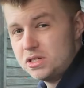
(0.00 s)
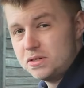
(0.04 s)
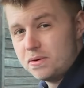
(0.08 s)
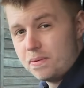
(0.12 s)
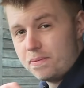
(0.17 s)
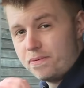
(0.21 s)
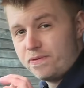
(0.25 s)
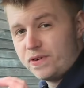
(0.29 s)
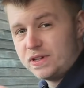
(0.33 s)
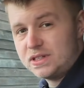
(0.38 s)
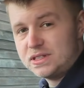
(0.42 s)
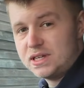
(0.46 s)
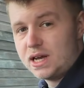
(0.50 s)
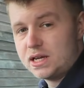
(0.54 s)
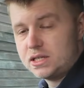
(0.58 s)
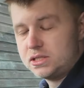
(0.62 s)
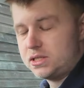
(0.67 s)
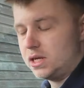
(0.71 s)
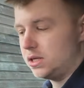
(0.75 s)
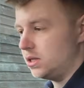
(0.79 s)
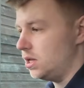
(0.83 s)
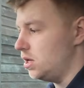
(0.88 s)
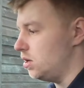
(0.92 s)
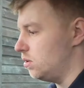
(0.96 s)
is
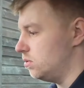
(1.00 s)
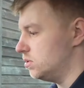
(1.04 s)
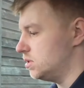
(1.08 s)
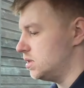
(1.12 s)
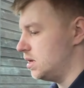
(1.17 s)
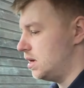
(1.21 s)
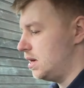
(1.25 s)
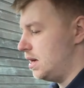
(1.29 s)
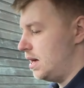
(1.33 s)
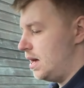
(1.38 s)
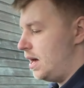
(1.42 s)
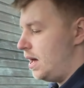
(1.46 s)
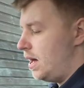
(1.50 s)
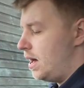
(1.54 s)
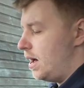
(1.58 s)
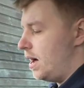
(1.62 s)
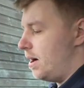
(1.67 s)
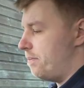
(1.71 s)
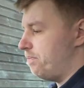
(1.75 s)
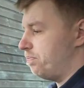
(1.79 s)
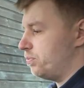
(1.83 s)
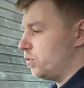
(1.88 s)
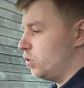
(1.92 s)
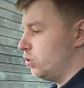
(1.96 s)
fantastic news.
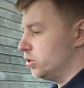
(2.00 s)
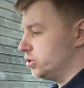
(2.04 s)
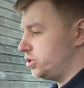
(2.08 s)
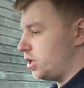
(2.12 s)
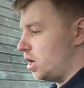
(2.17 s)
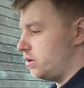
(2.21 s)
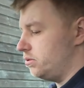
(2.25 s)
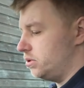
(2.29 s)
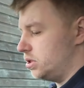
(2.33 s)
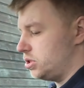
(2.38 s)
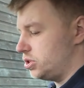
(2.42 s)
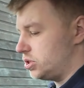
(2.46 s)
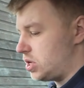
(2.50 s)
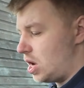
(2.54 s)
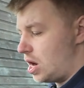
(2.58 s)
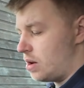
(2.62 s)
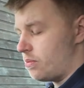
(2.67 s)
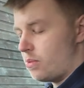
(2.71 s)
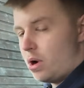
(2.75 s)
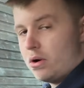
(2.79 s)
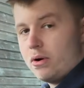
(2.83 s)
Also, the steering